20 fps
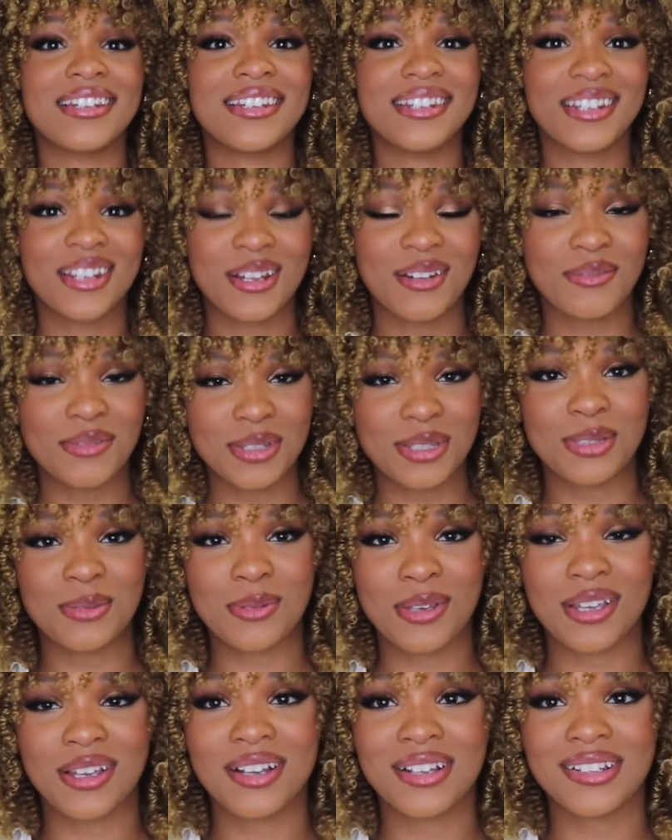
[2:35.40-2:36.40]
love this
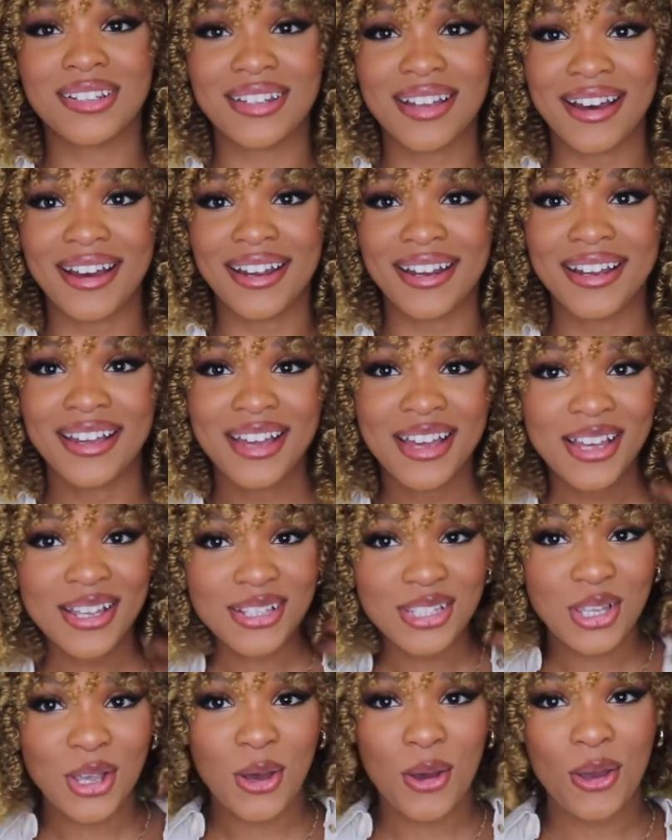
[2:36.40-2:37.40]
wig a lot.
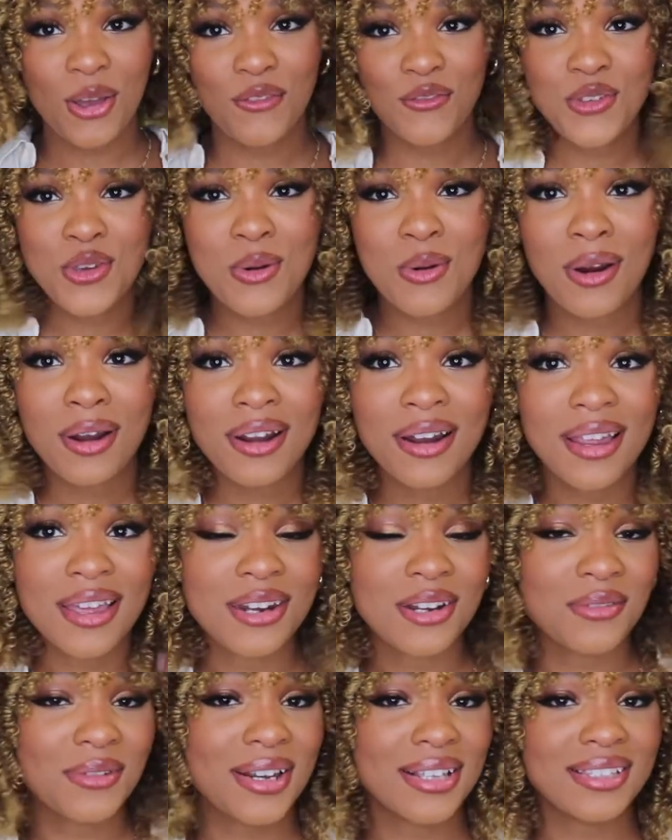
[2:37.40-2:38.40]
So if you are
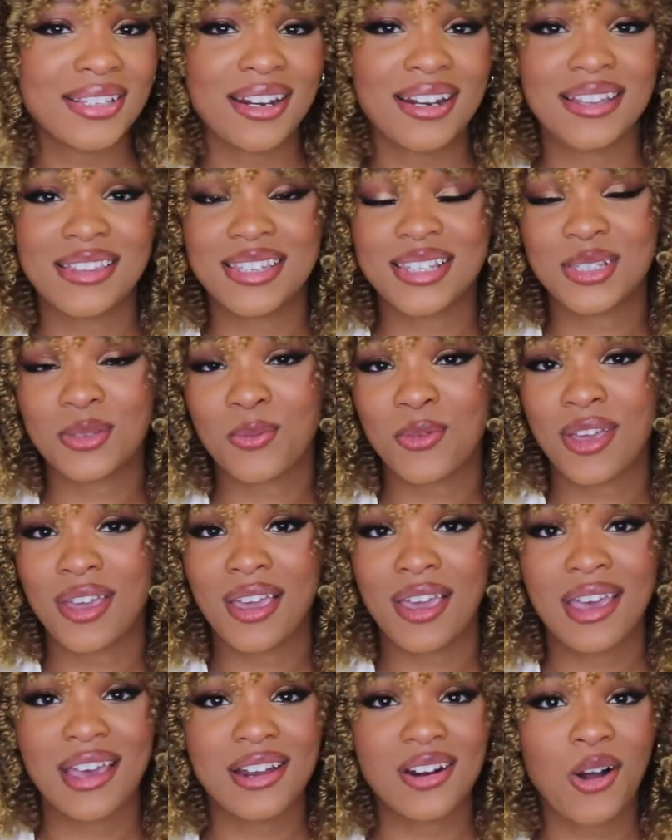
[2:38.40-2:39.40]
interested in this
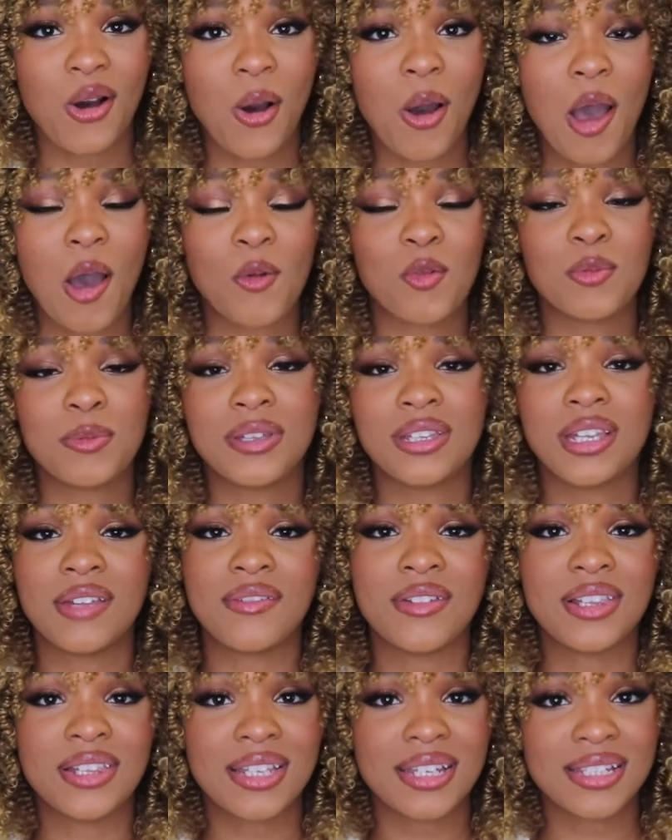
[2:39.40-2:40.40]
wig at all, I will be
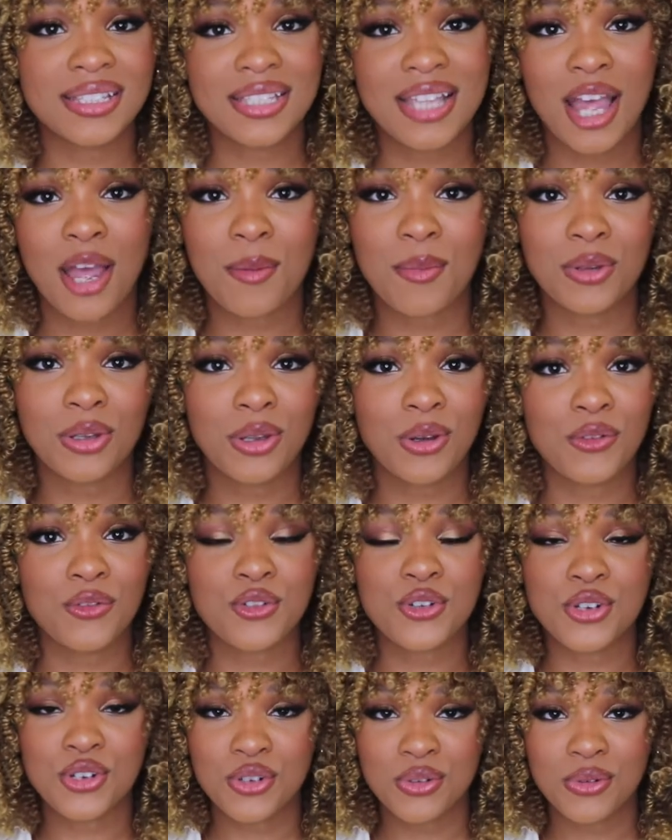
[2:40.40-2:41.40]
leaving links down below
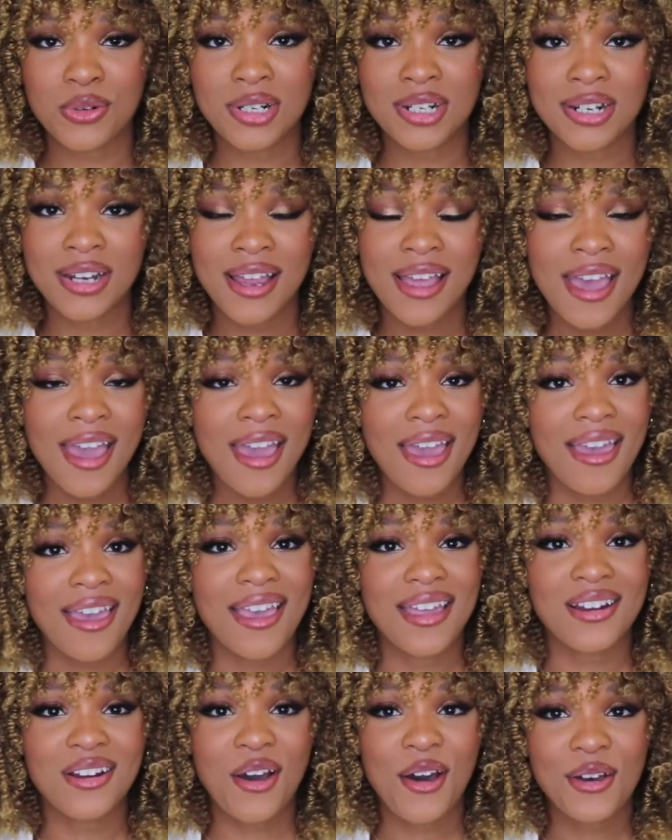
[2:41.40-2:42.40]
for sure.
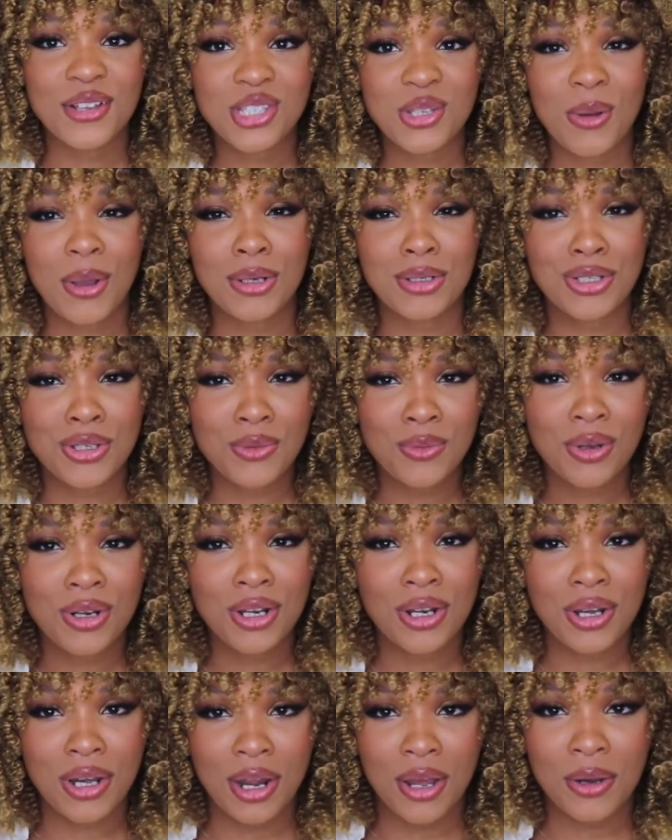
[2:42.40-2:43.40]
And also I do want
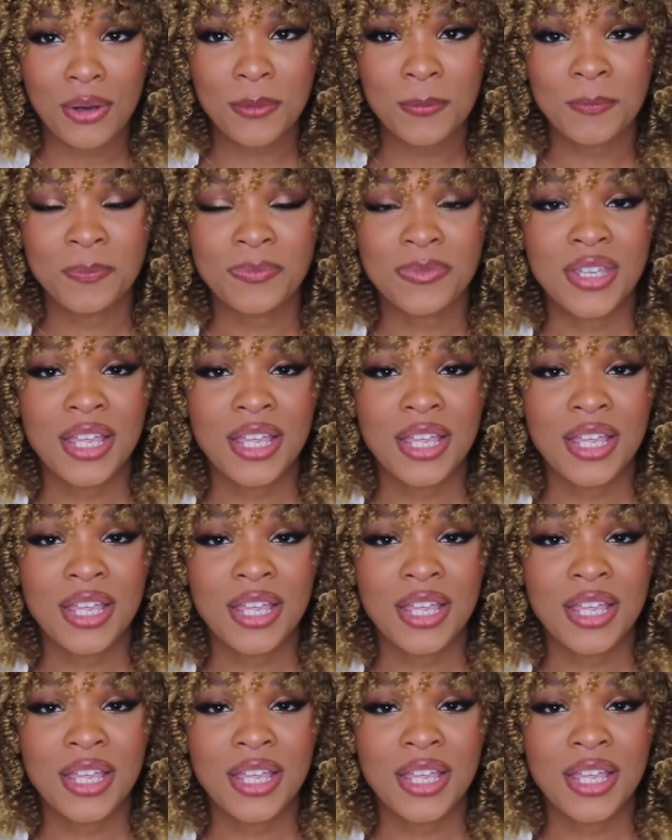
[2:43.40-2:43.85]
to note,